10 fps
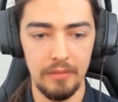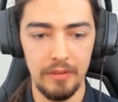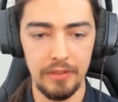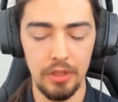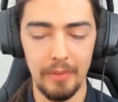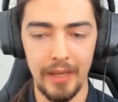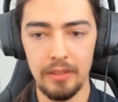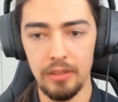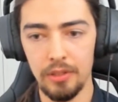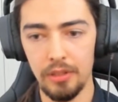I mean, if you go back
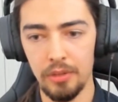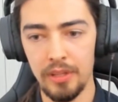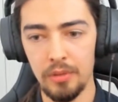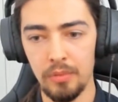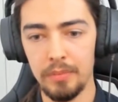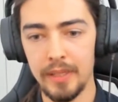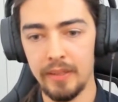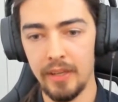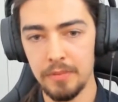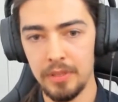and look at the way that we played
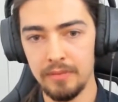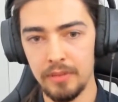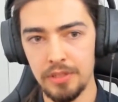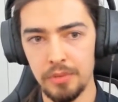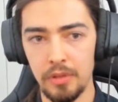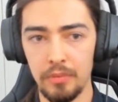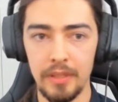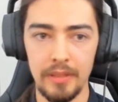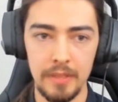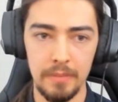last split versus the way we
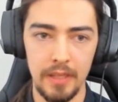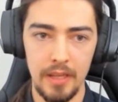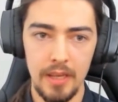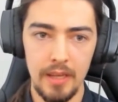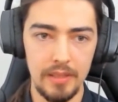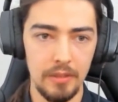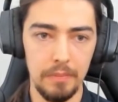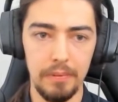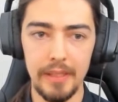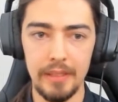play this split, it's
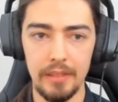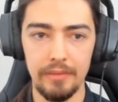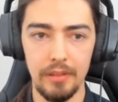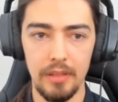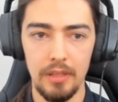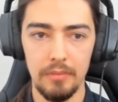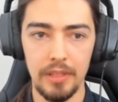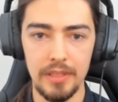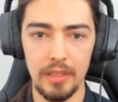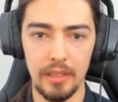completely different
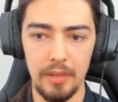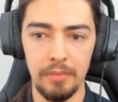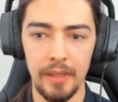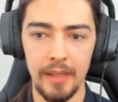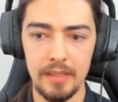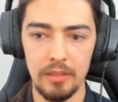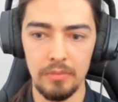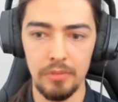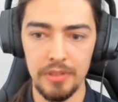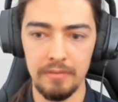because our gameplay has a
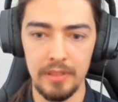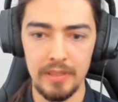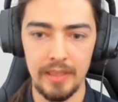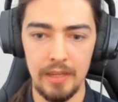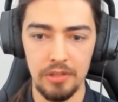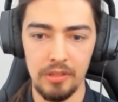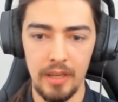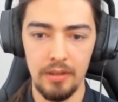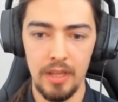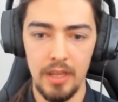lot more sophistication
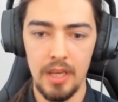now.